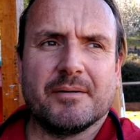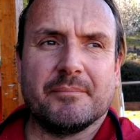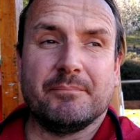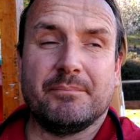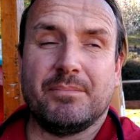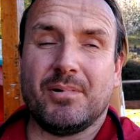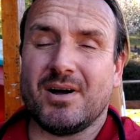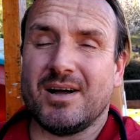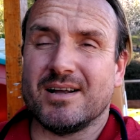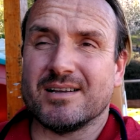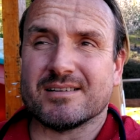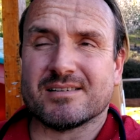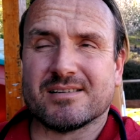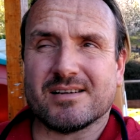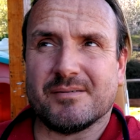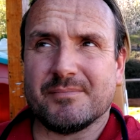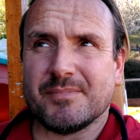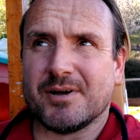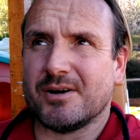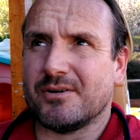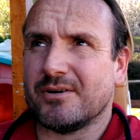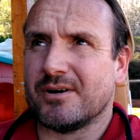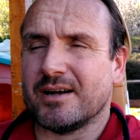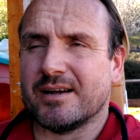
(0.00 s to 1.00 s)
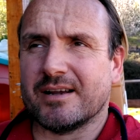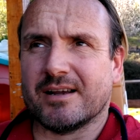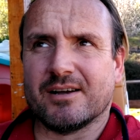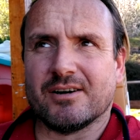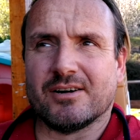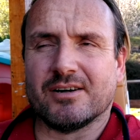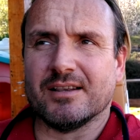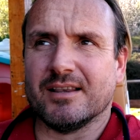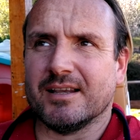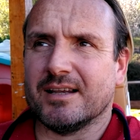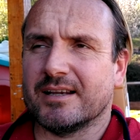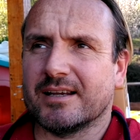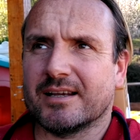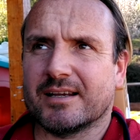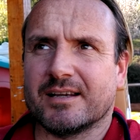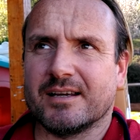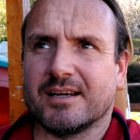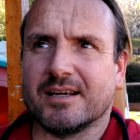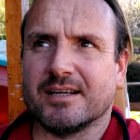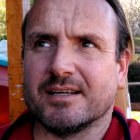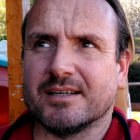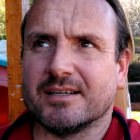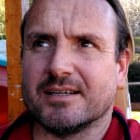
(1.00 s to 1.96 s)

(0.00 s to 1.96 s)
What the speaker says: but somehow I got like I